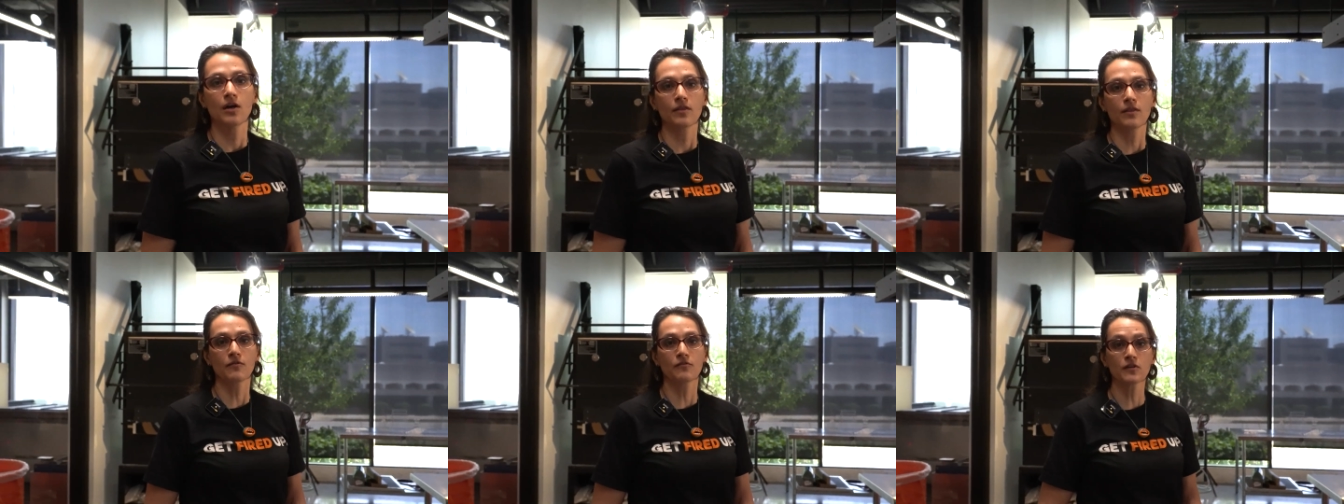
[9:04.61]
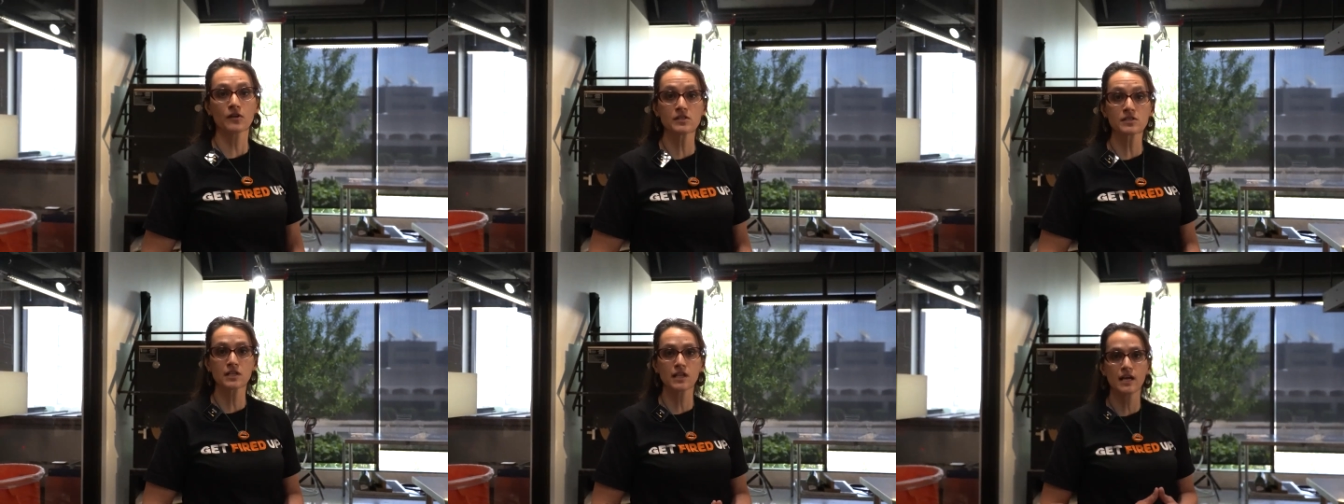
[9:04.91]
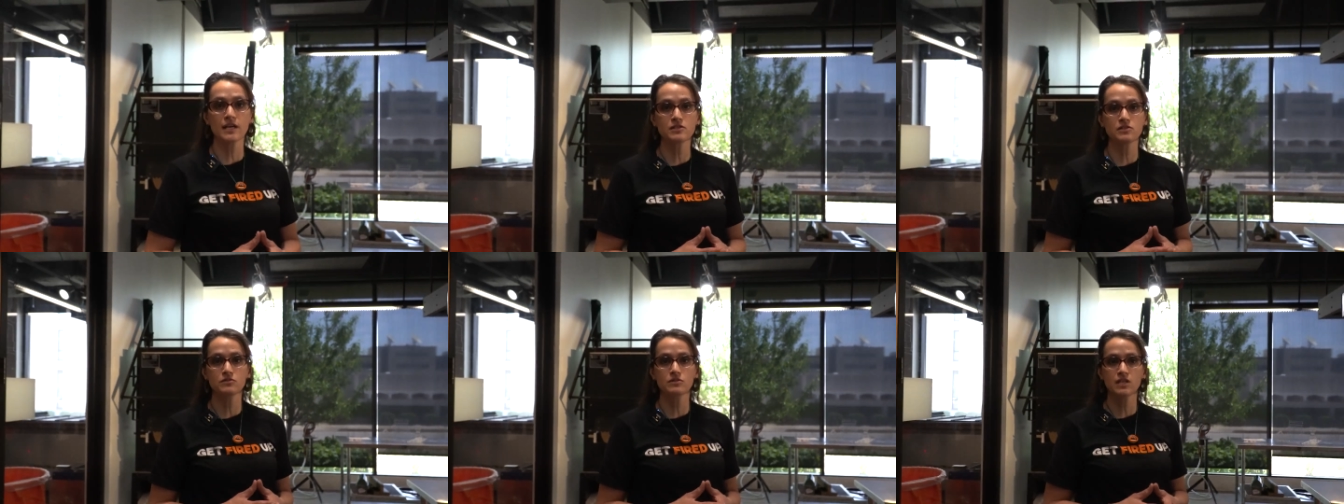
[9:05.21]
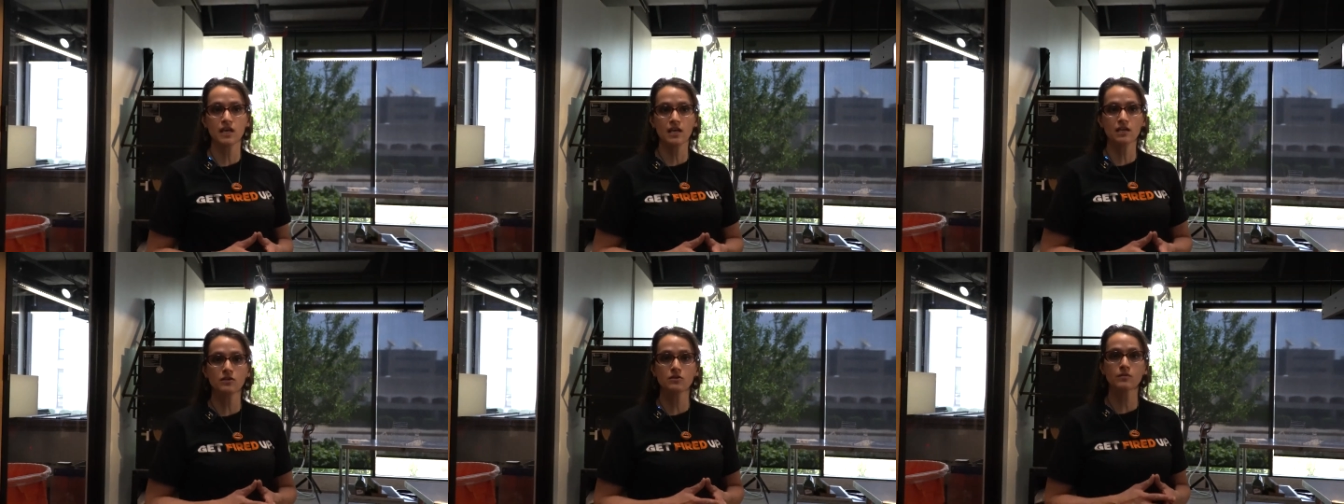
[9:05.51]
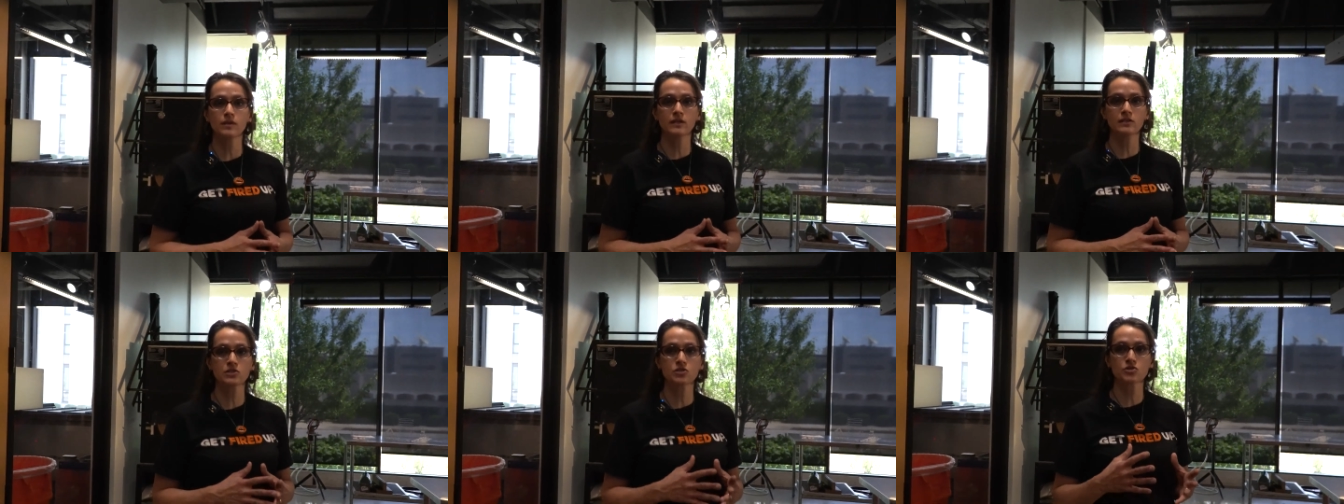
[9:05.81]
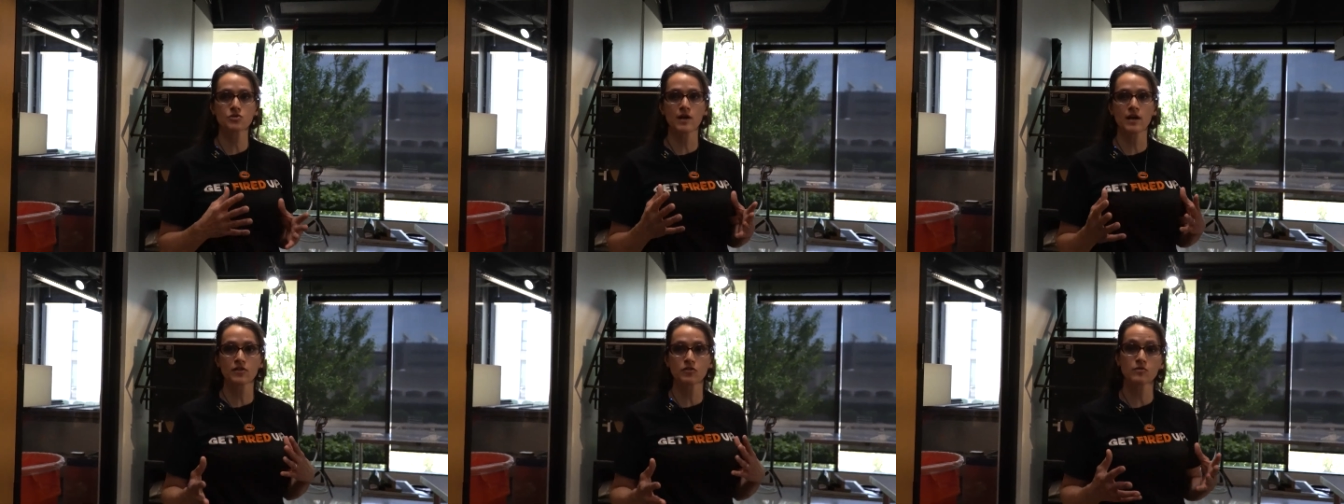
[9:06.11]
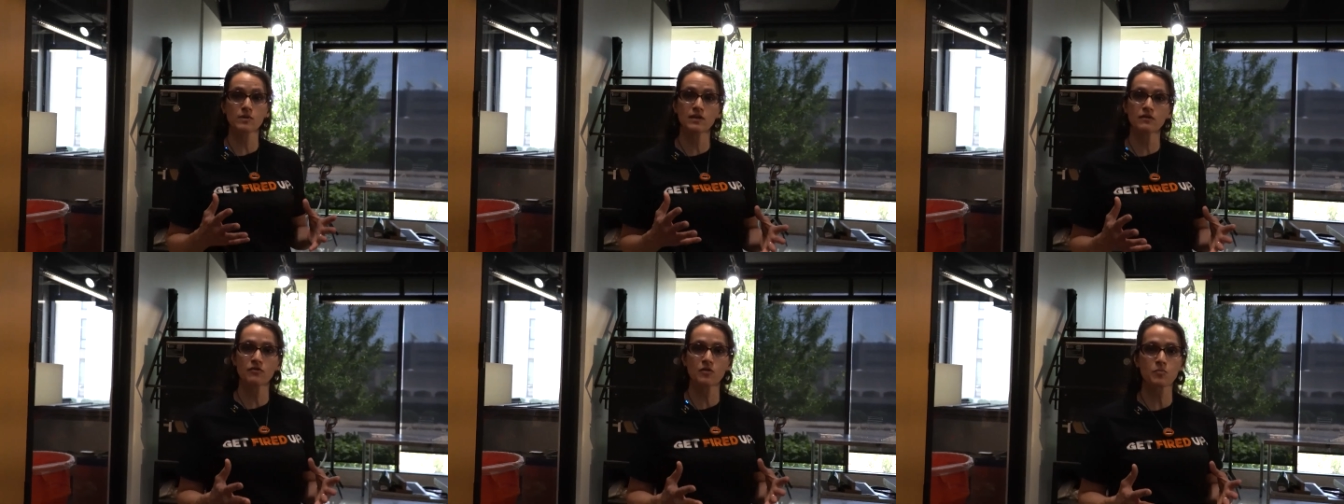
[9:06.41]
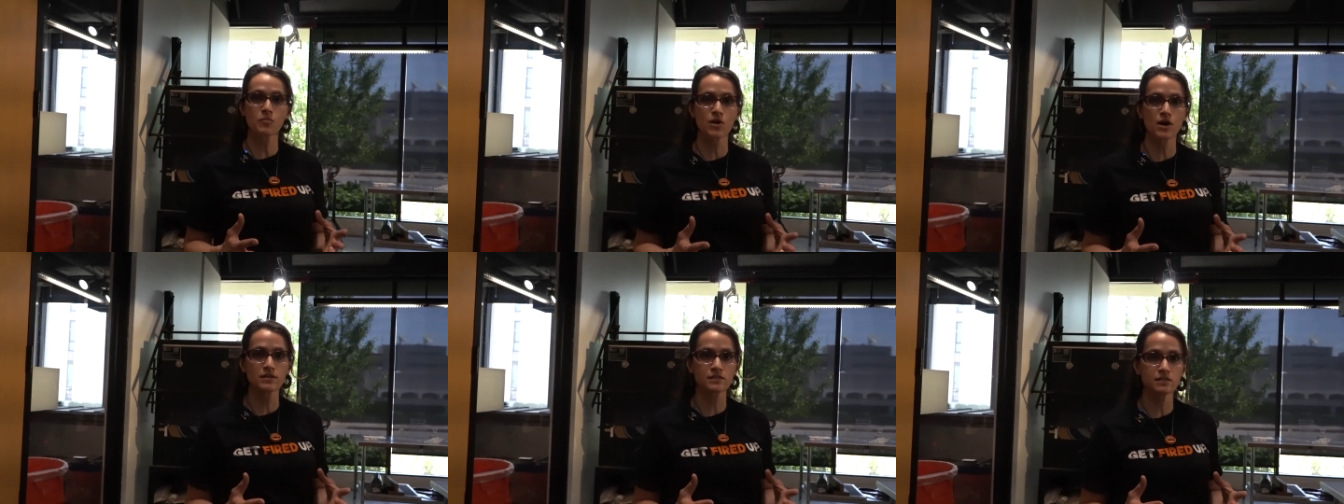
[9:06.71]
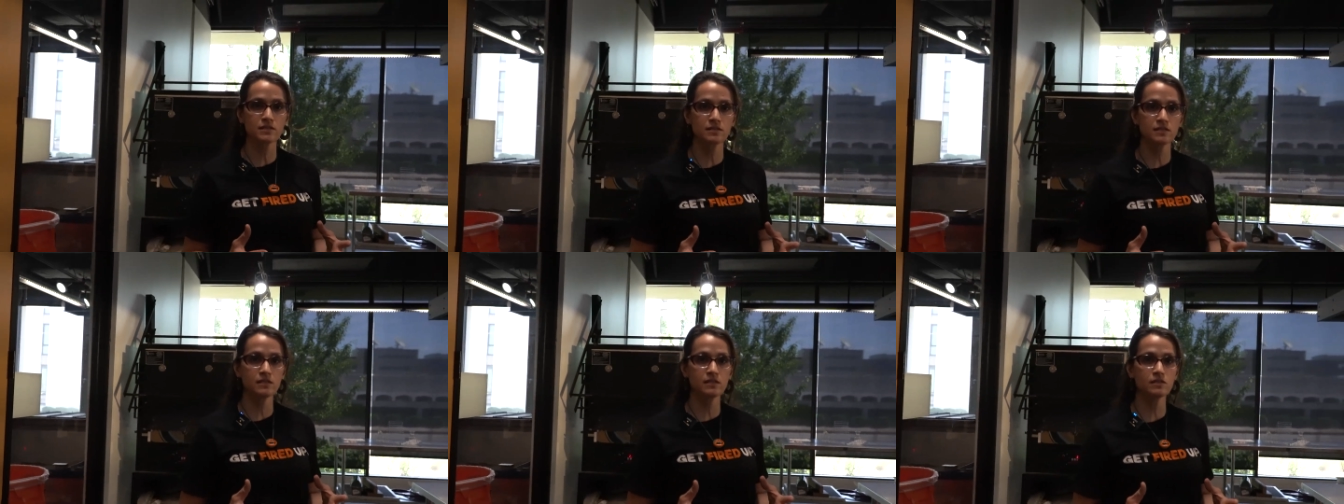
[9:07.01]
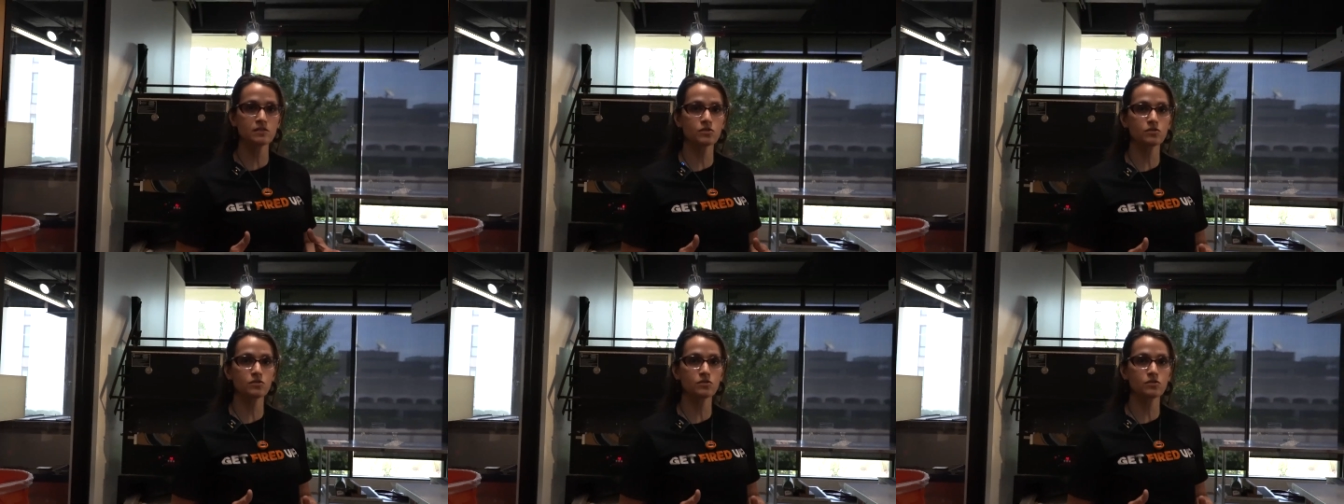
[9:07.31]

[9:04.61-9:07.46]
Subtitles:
the first class you take, you get to try 3 different processes.